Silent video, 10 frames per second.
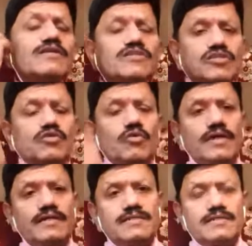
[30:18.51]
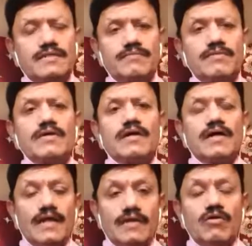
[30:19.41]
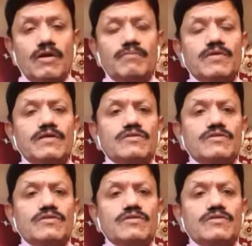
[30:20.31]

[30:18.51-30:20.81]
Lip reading: students curriculum.